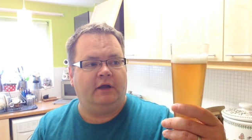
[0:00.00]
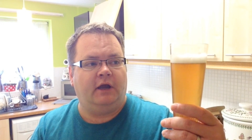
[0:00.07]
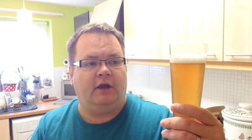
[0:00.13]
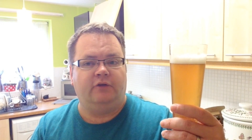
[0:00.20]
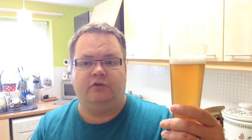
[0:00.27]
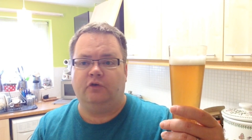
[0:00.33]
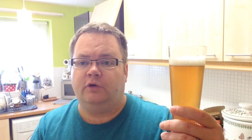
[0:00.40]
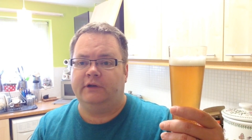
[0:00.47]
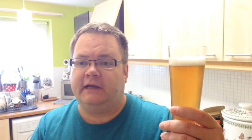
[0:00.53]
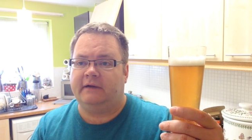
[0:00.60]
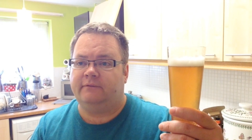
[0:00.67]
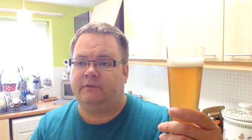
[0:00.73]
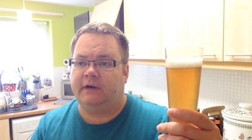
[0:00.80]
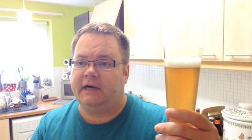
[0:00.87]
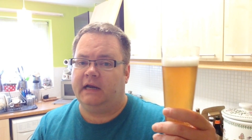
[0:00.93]
Enjoy
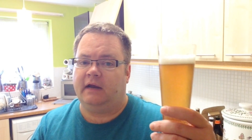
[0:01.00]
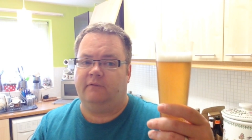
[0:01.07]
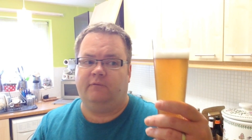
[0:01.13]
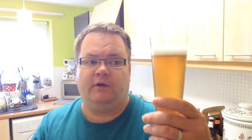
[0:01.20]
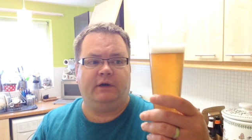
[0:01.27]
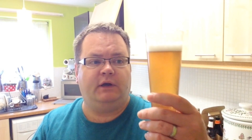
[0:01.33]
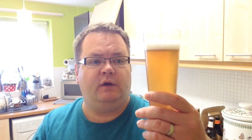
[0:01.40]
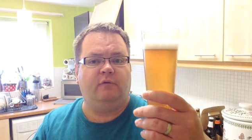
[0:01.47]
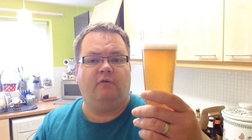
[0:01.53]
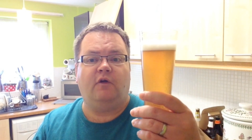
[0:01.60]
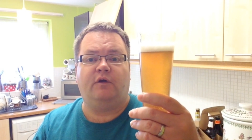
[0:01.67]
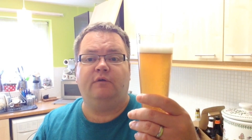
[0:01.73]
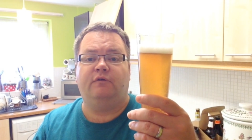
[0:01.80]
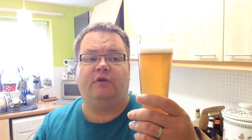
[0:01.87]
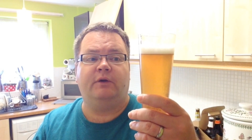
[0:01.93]
that, Frank. Thank you
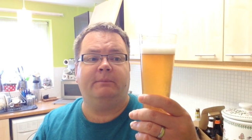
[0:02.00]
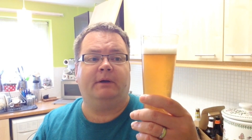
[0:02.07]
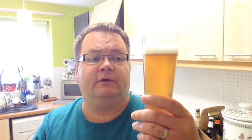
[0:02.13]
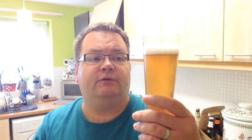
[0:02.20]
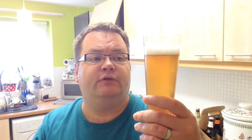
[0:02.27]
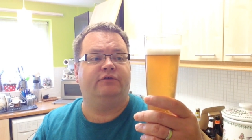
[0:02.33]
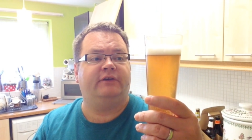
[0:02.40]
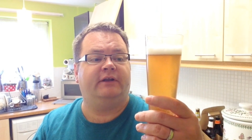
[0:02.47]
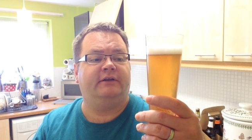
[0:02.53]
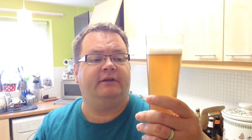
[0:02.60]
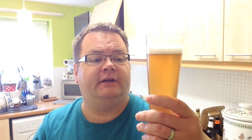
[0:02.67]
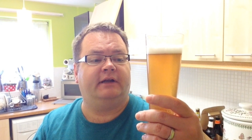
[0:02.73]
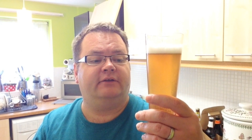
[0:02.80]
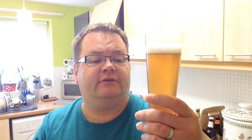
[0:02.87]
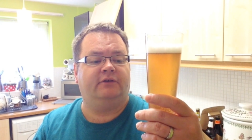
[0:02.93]
very, very much for sending
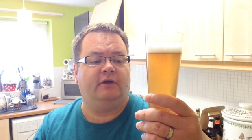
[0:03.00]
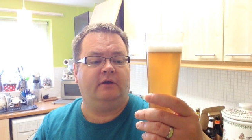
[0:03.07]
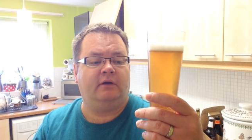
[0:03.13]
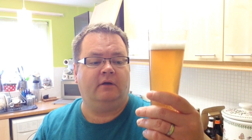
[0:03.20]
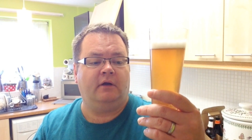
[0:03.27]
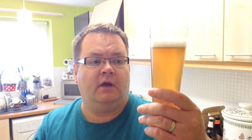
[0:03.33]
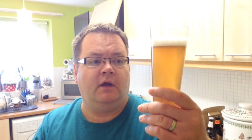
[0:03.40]
that, sir.